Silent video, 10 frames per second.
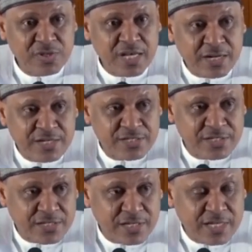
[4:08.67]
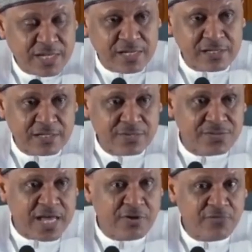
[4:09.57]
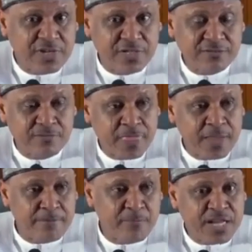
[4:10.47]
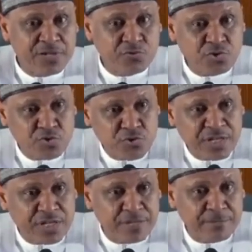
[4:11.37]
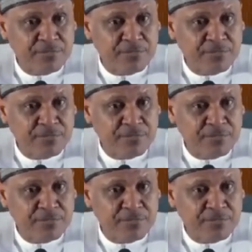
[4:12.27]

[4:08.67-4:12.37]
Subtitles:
there is the legal side of it, but there is also the